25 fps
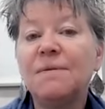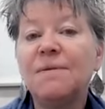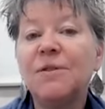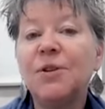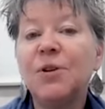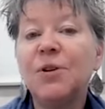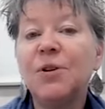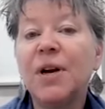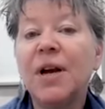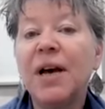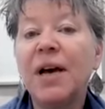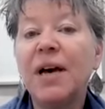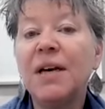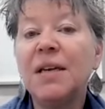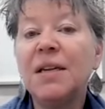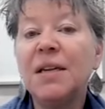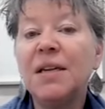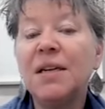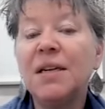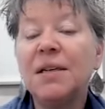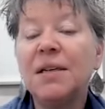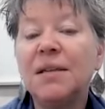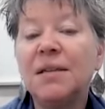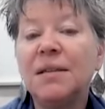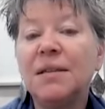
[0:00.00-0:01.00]
of your
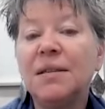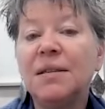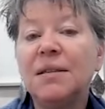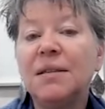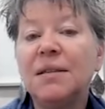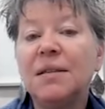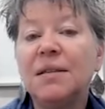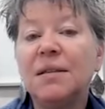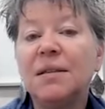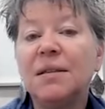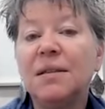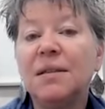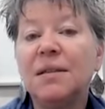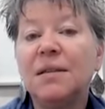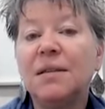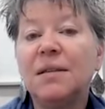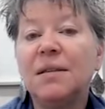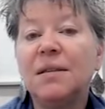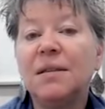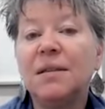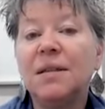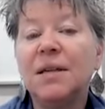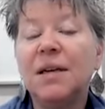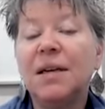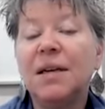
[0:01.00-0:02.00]
head
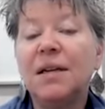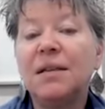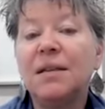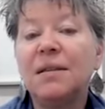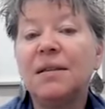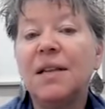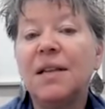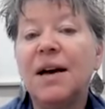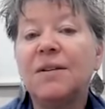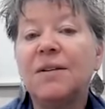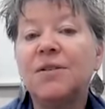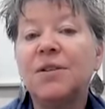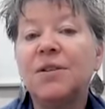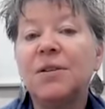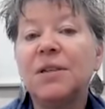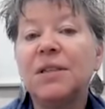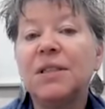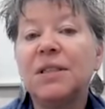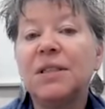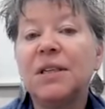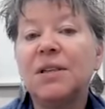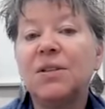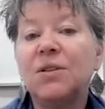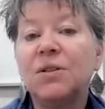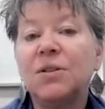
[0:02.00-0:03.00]
and allow your
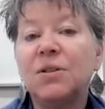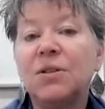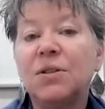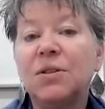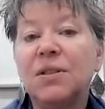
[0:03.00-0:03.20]
attention